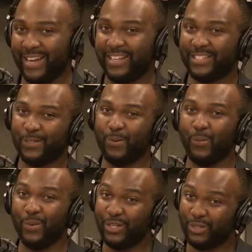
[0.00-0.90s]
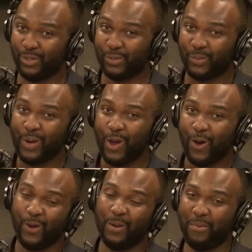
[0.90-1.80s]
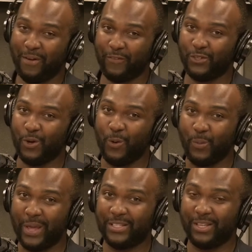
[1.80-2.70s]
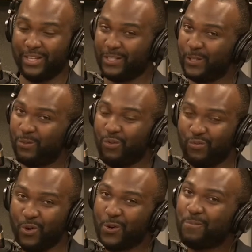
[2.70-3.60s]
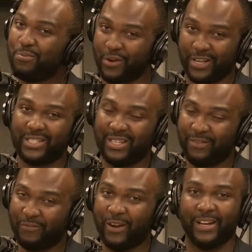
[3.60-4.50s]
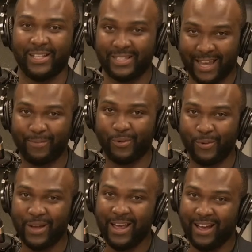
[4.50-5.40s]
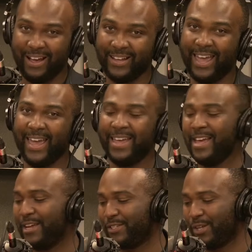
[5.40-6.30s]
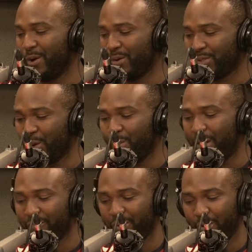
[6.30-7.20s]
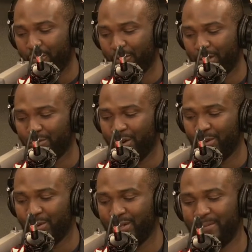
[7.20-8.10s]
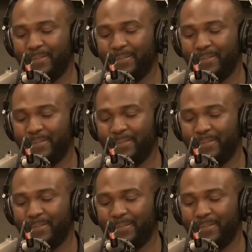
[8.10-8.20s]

And this is what we do on The Breakfast Show on yes. Wednesday. This is what Ronald brings to the front of the table. Okay. Mm. So, so what have you mm. got for us, Ronald?